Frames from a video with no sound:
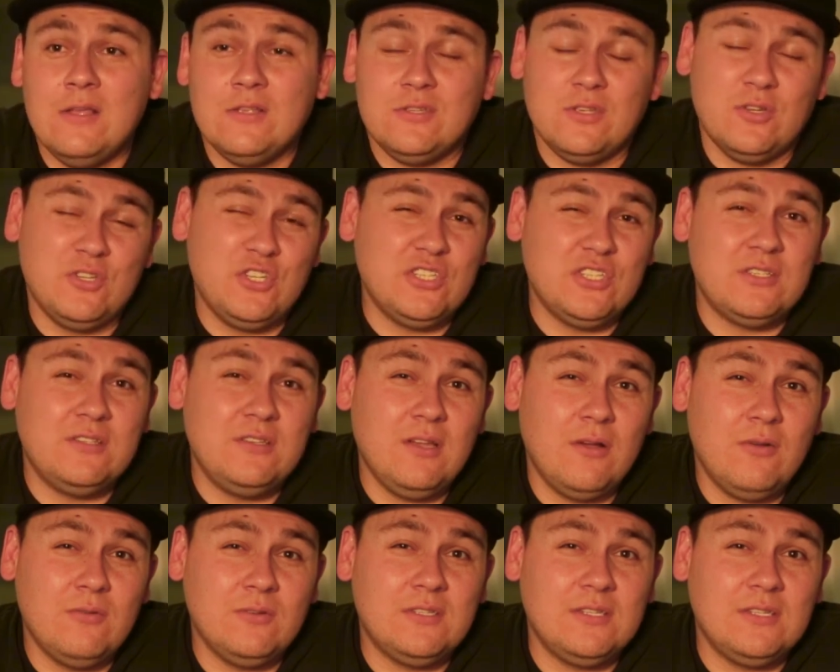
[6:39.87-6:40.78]
So just
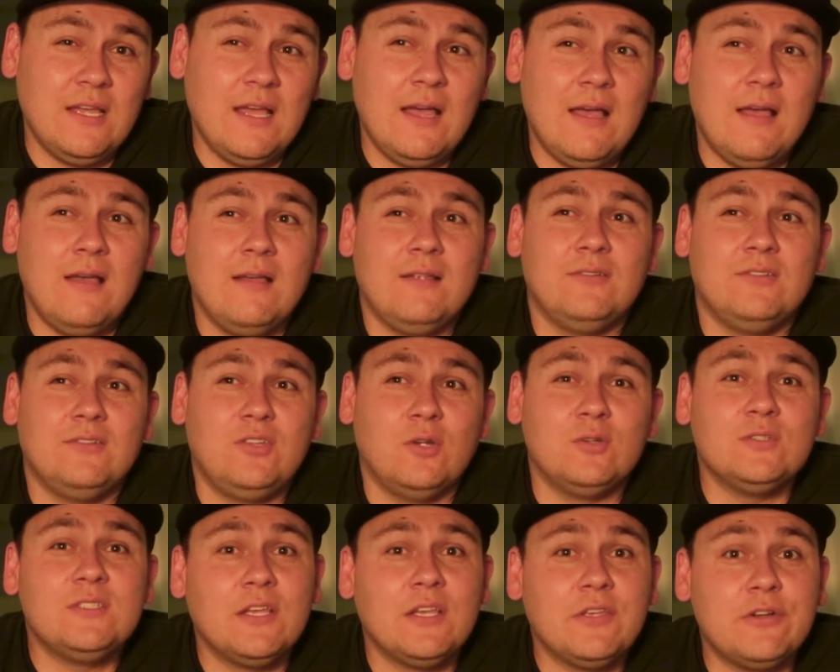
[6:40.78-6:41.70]
don't
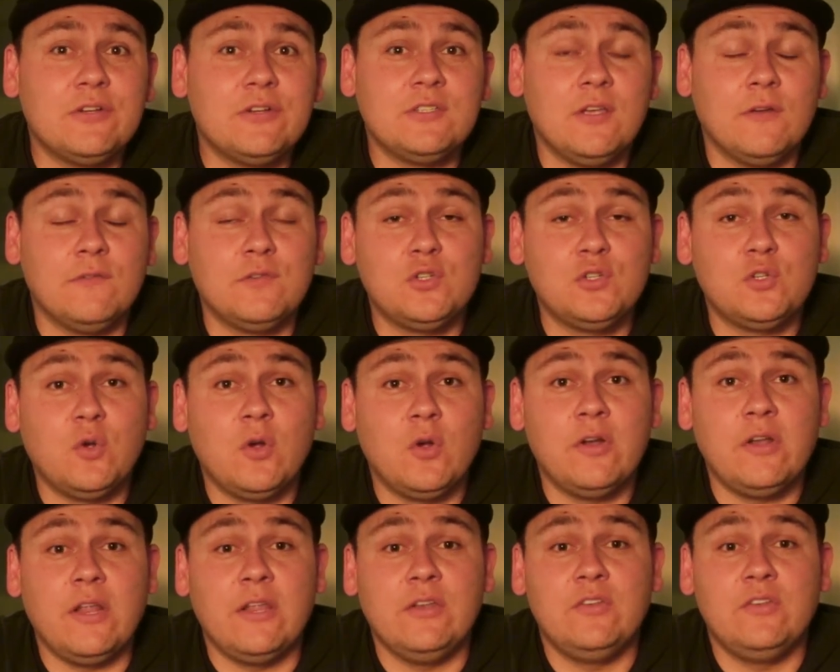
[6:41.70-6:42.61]
sell yourself
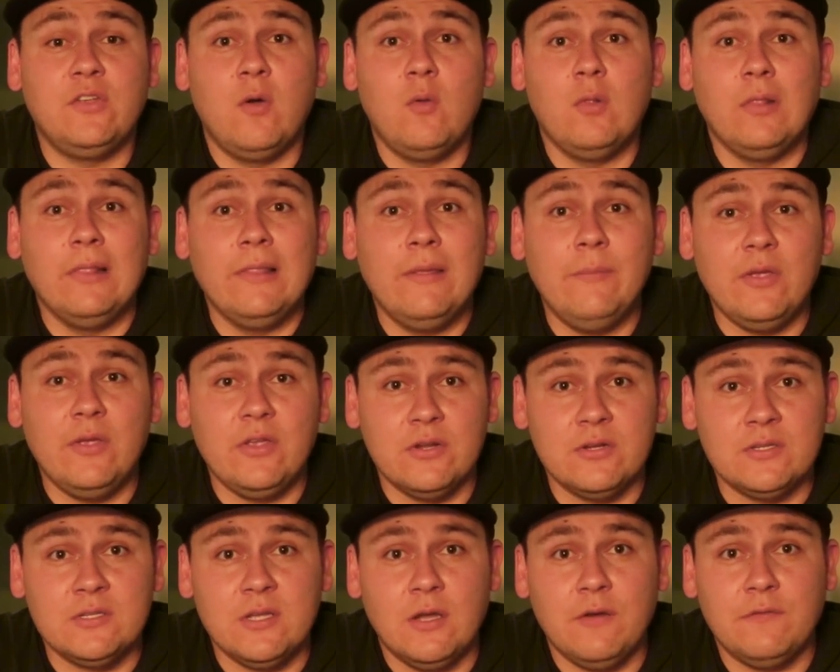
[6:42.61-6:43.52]
short, and don't limit
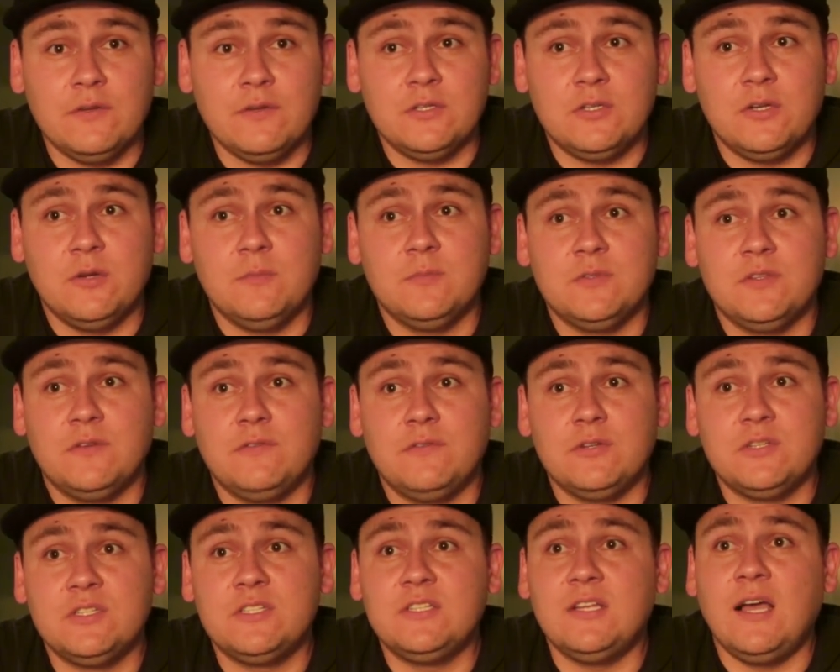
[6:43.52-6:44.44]
yourself in terms of
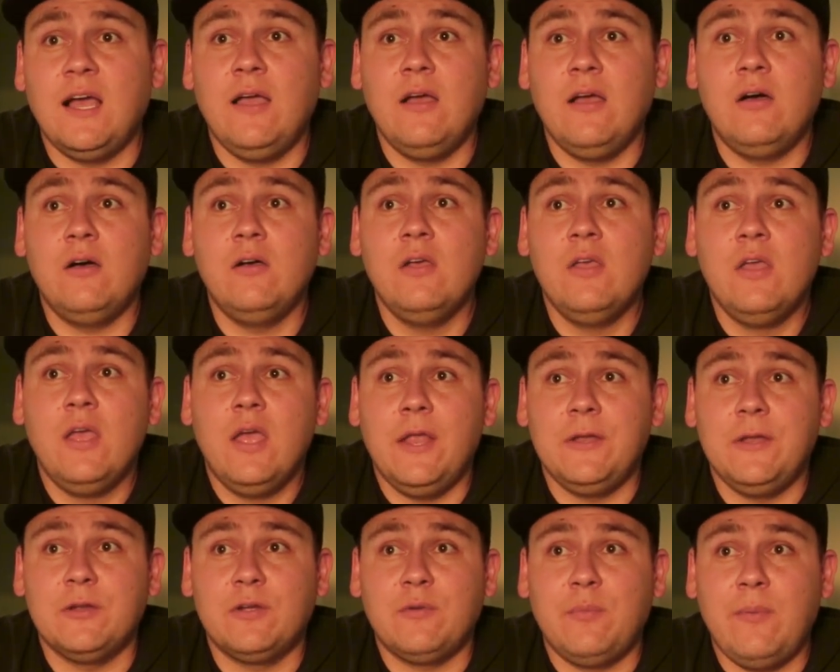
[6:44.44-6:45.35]
your style
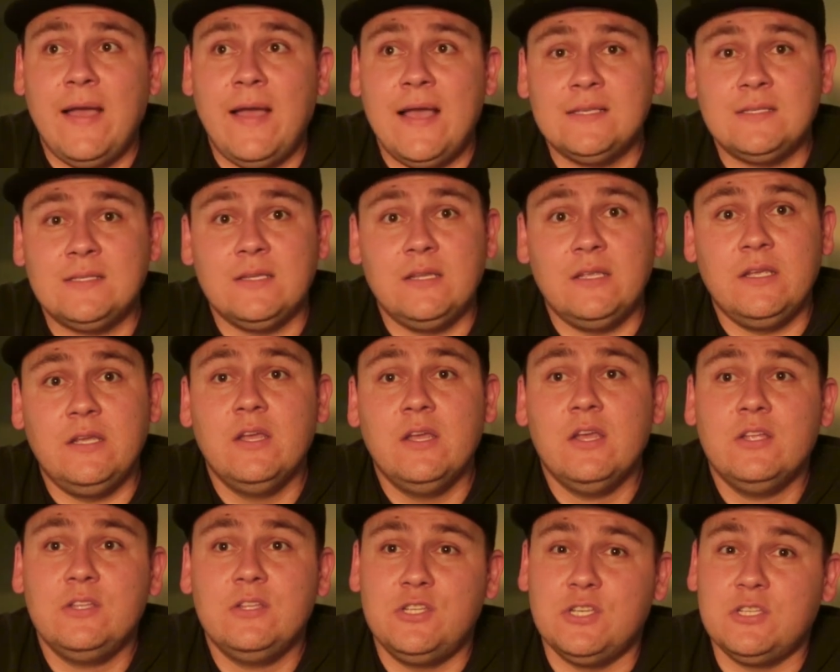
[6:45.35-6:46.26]
and your capacity
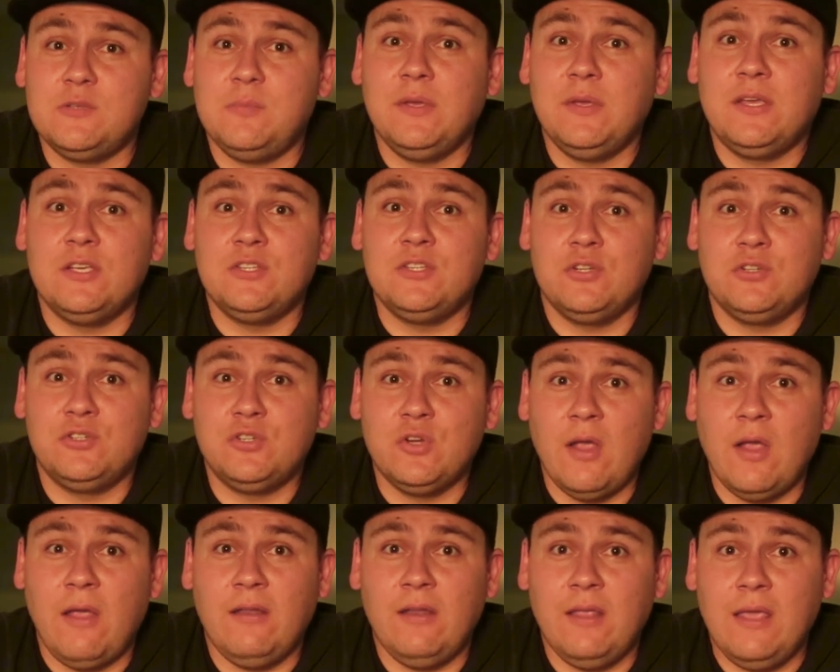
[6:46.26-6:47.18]
just because you're
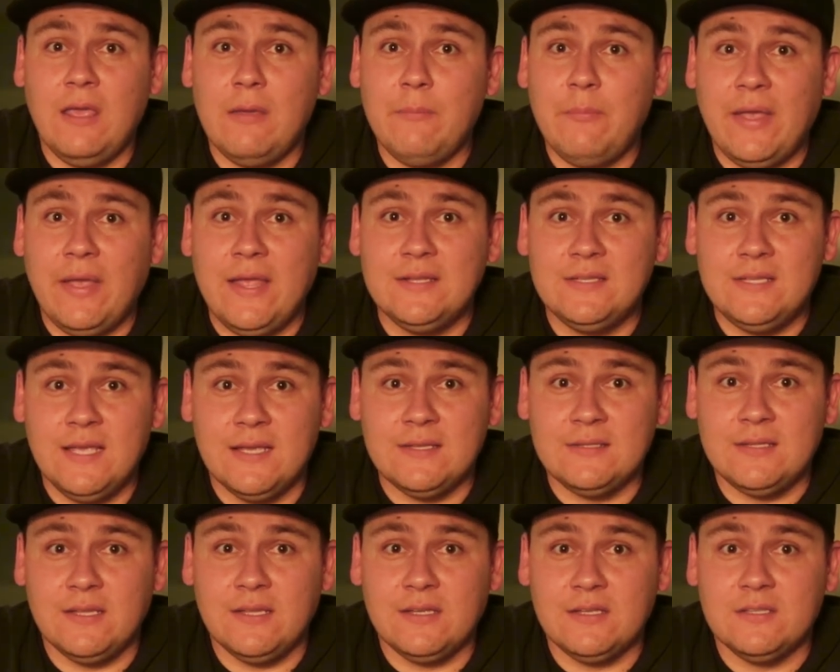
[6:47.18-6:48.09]
trying to get paid
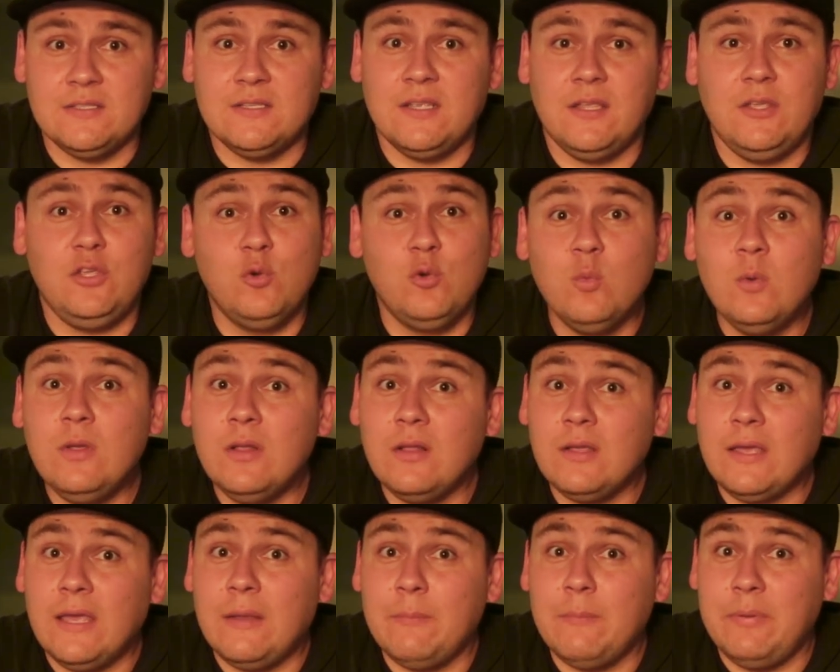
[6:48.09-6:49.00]
testing, because you
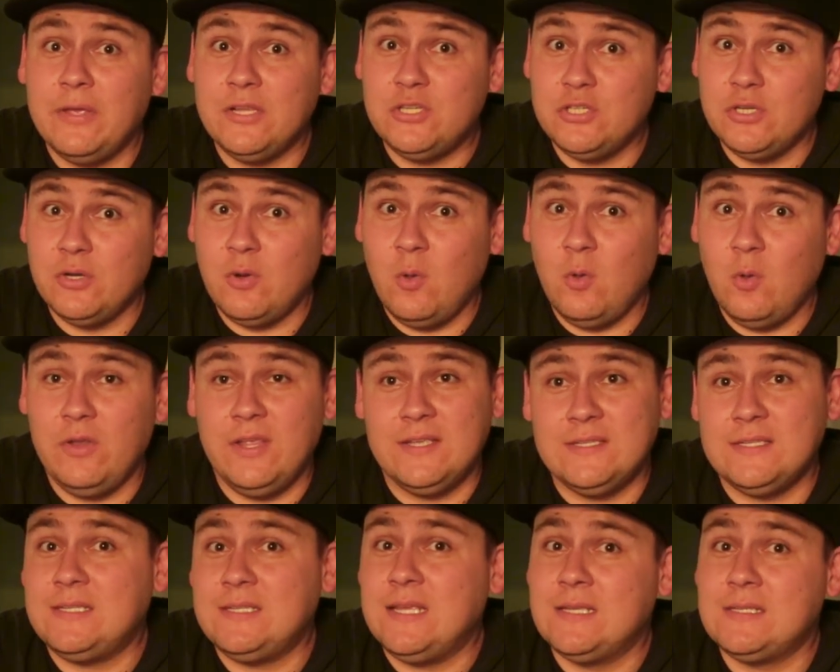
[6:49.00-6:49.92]
will get pigeonholed
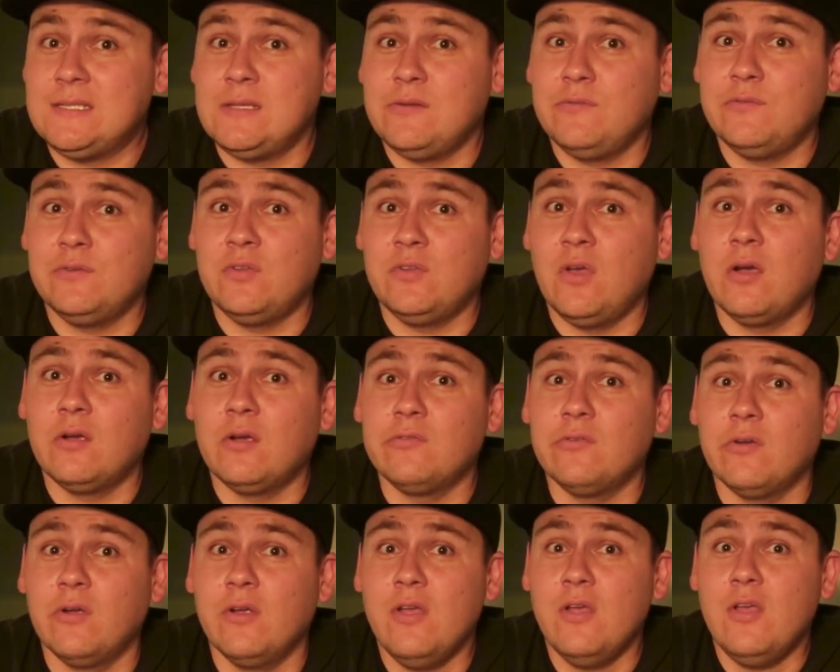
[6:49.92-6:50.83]
as a testing
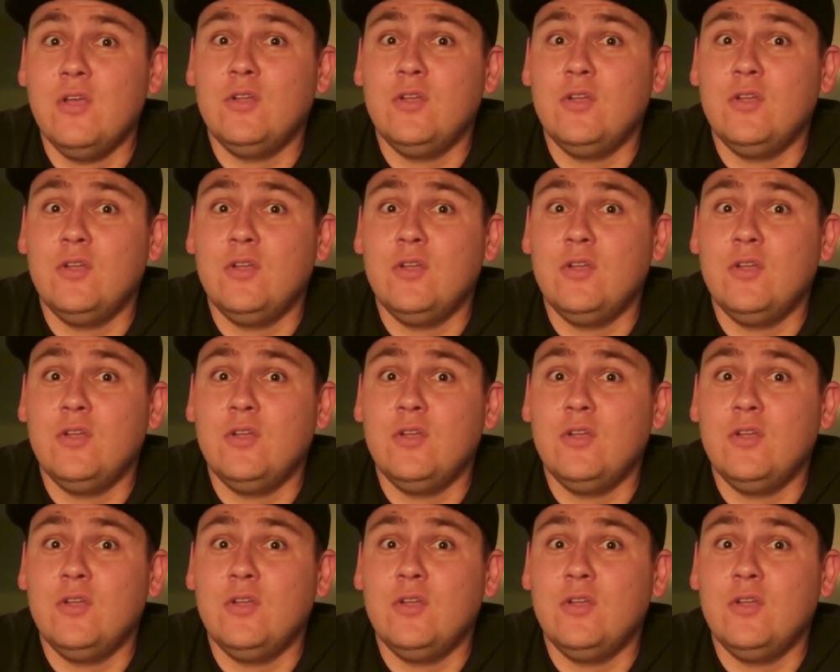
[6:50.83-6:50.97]
photographer.